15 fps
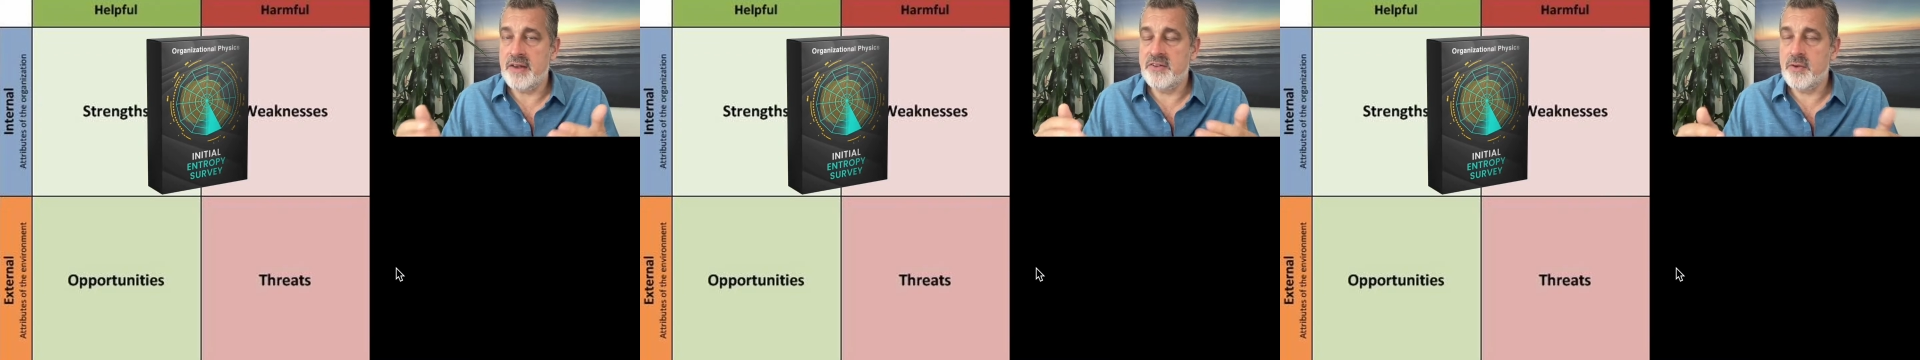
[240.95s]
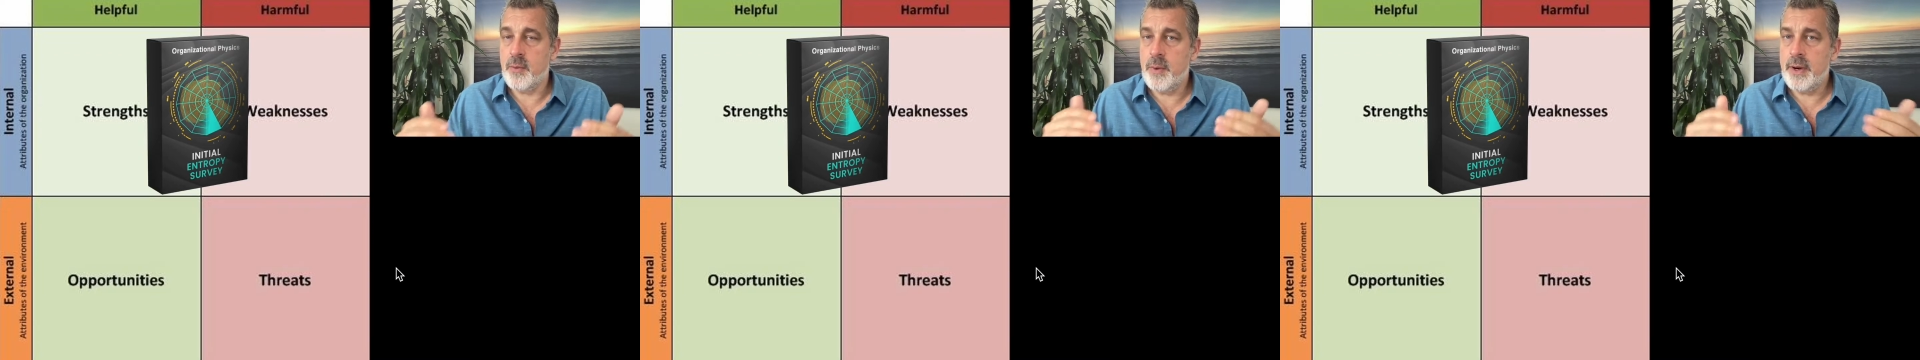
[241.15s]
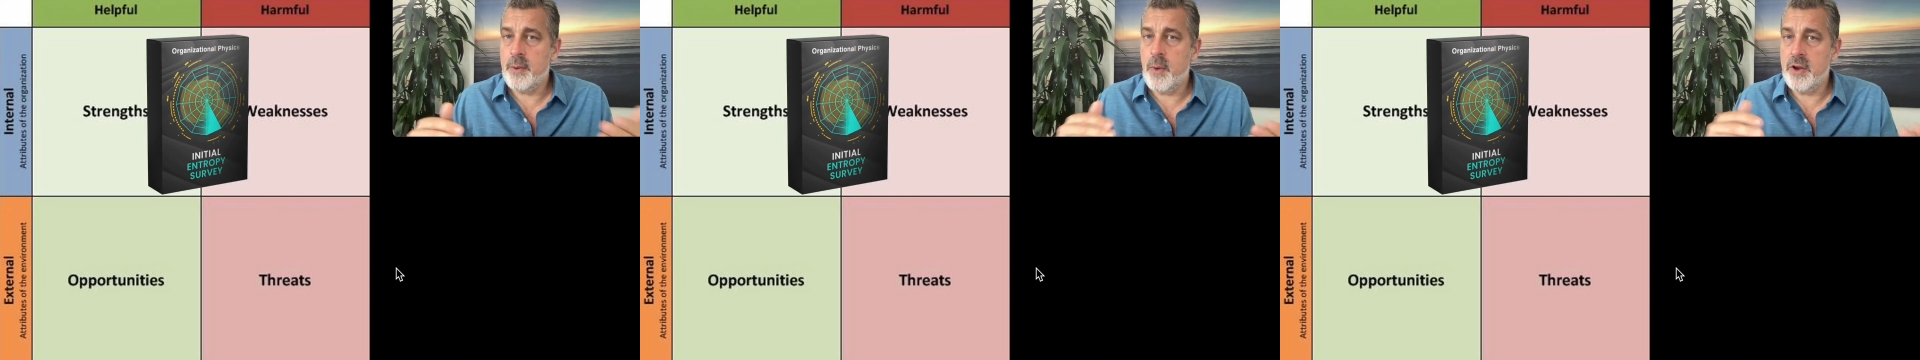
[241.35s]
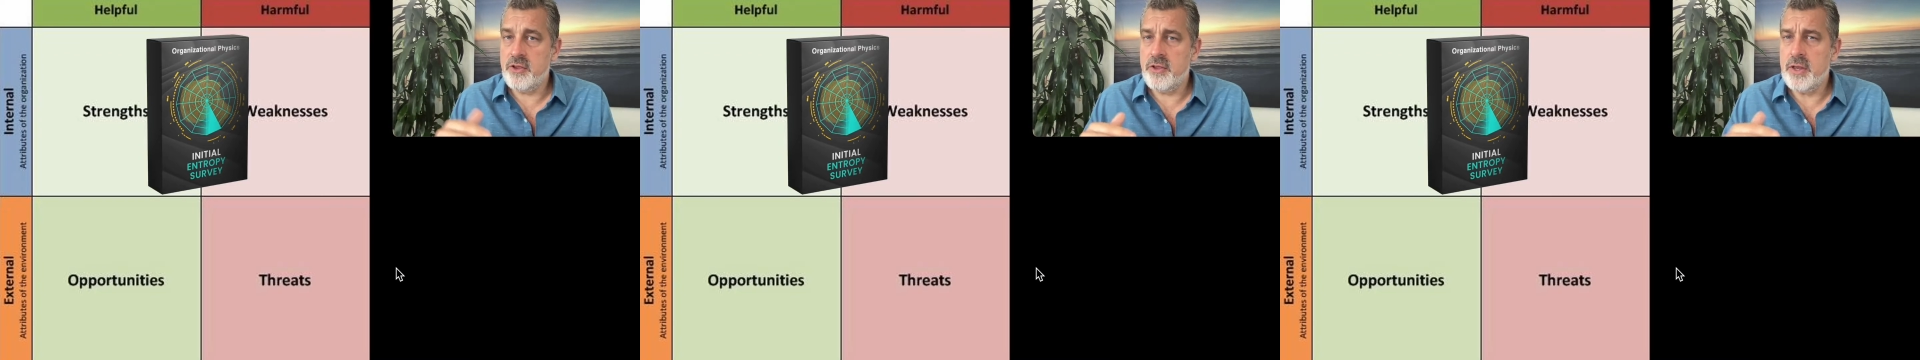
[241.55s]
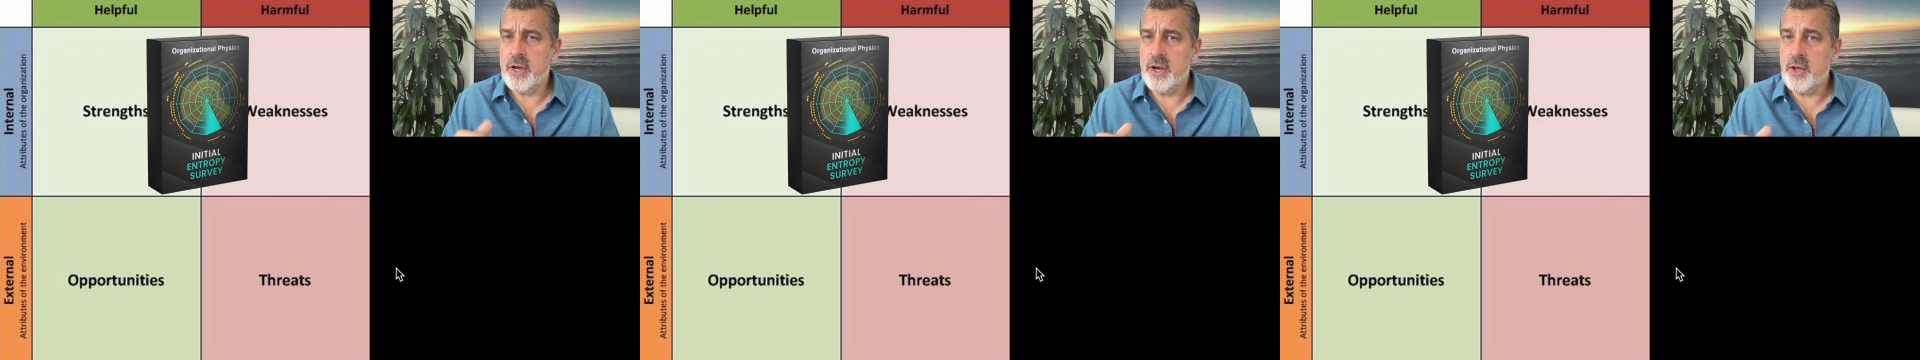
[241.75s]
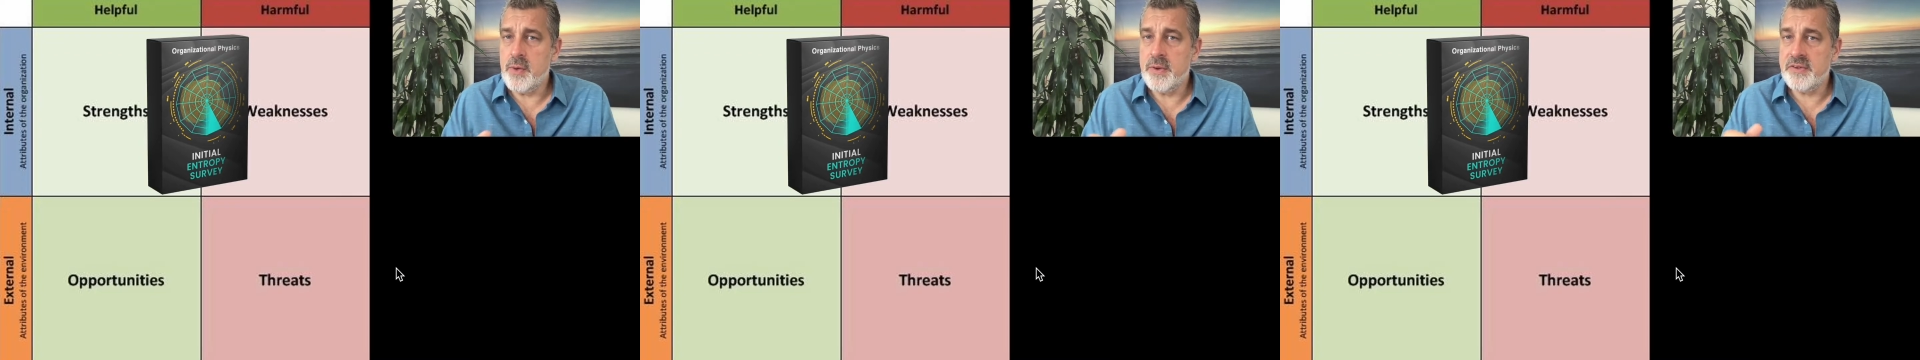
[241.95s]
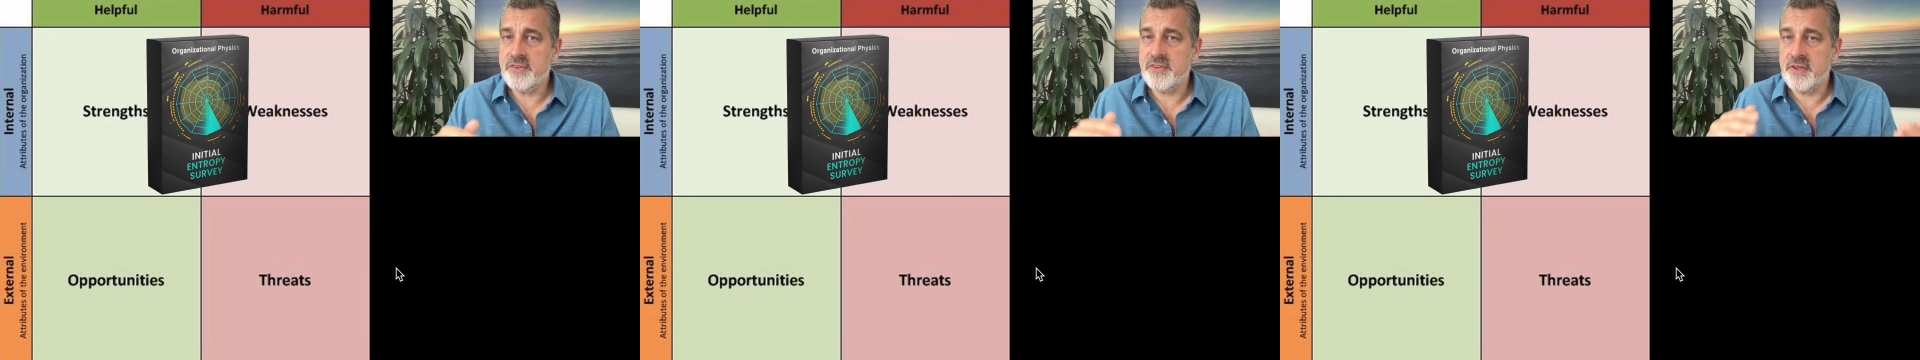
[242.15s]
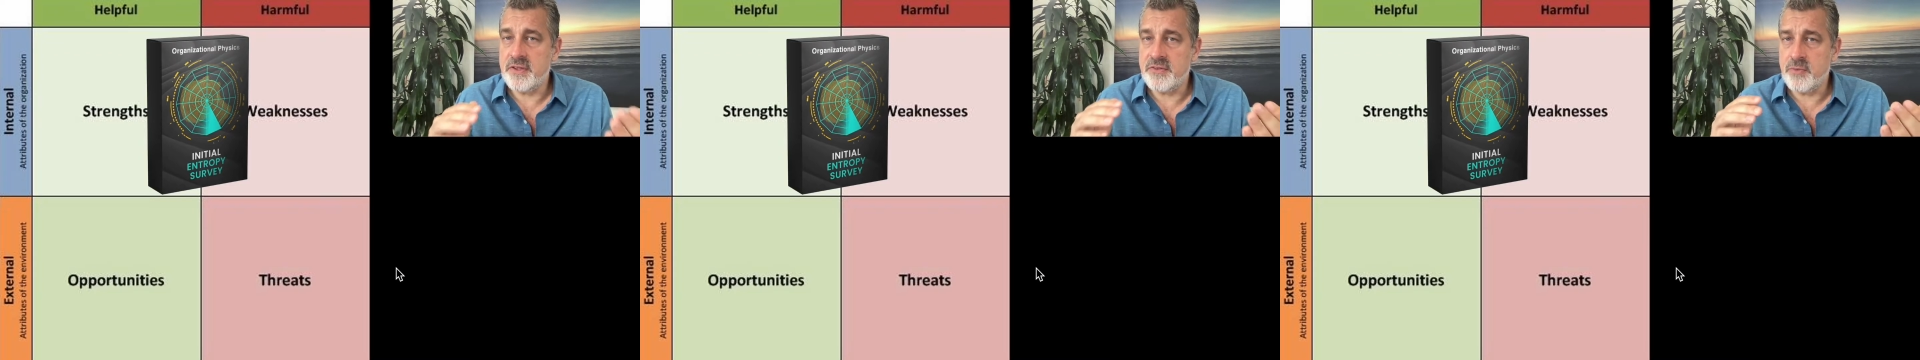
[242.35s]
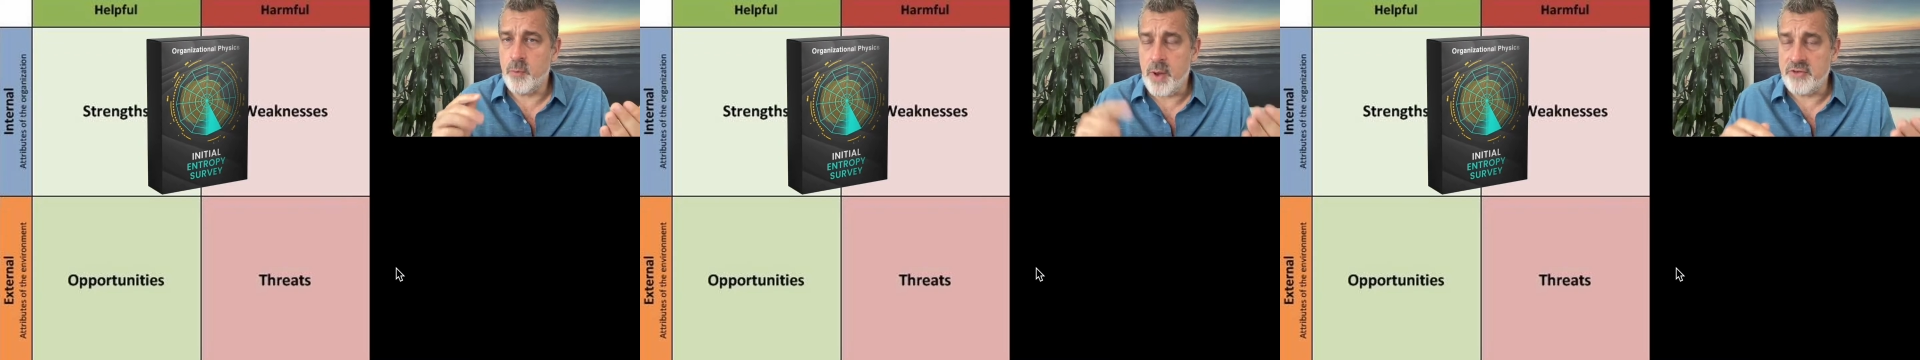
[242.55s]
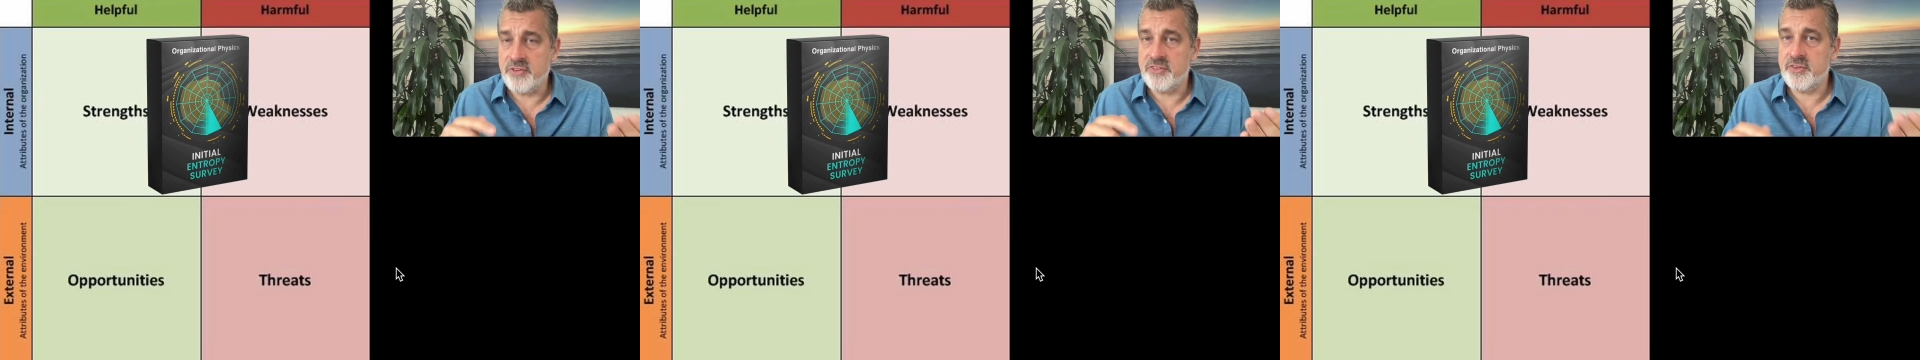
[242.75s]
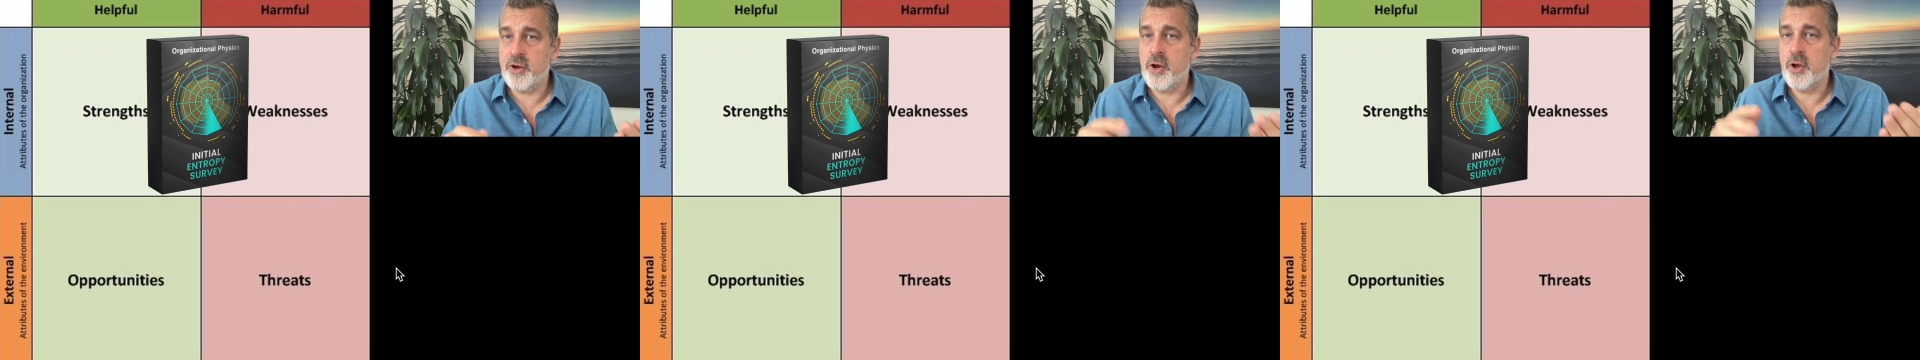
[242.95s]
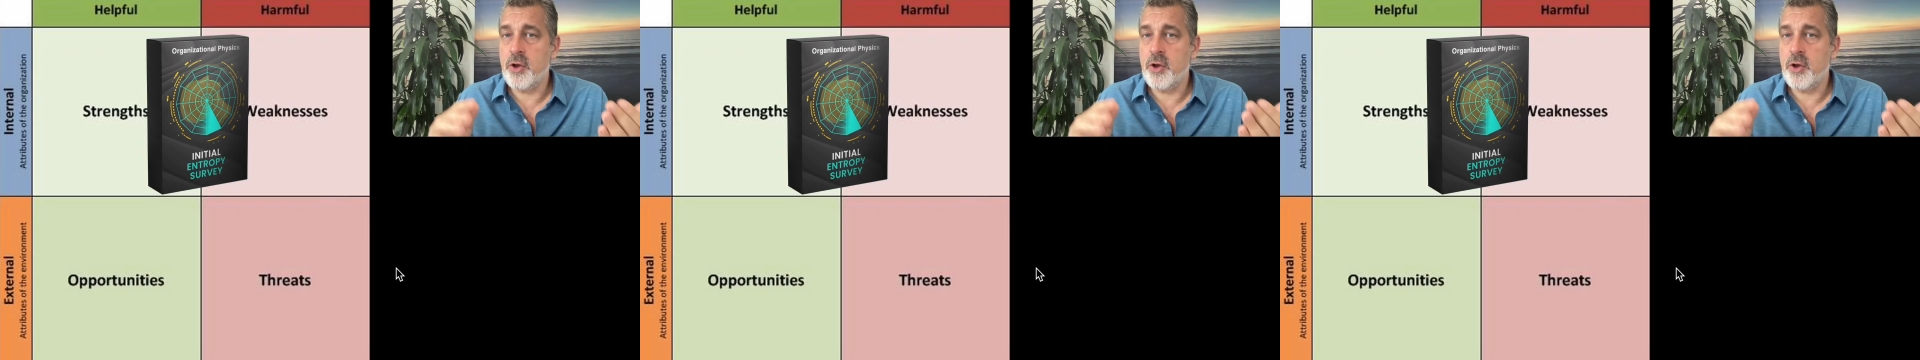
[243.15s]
And so what I want you to do is to register,